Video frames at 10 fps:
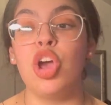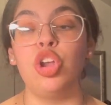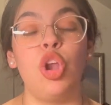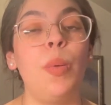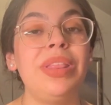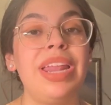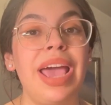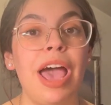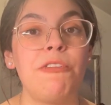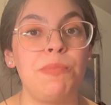knowing that I
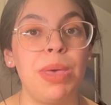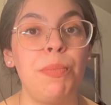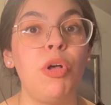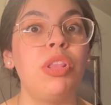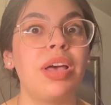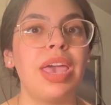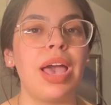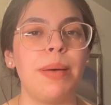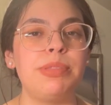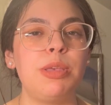have people looking
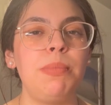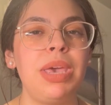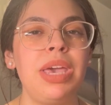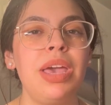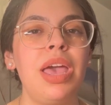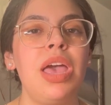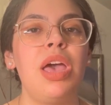up to me,